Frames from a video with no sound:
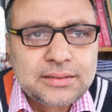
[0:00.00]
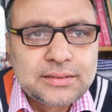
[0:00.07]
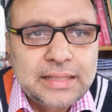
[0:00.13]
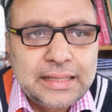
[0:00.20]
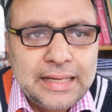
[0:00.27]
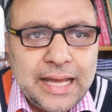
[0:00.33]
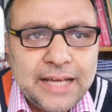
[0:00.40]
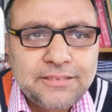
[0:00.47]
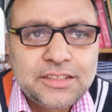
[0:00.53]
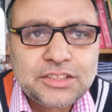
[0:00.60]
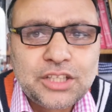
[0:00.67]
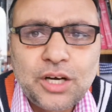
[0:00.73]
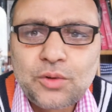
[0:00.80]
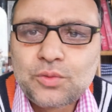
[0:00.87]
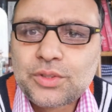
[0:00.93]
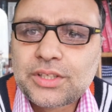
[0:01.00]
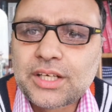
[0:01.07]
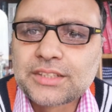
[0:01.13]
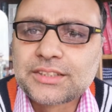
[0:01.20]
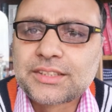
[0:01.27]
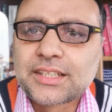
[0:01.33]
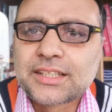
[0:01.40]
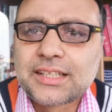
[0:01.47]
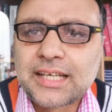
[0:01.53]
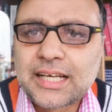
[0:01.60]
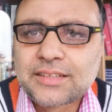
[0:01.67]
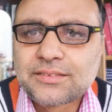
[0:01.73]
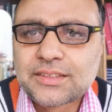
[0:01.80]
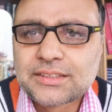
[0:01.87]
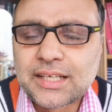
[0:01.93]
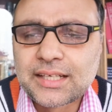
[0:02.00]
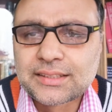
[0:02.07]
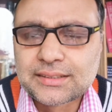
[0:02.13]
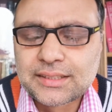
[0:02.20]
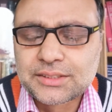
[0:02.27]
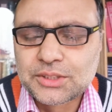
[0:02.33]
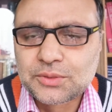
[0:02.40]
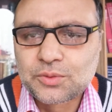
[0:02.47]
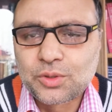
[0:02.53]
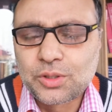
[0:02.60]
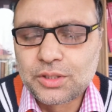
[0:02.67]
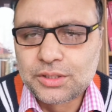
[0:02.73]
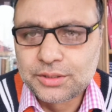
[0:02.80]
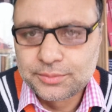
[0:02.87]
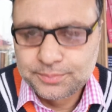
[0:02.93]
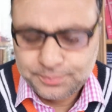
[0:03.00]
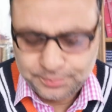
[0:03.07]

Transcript: the language, how we construct language as such evolved.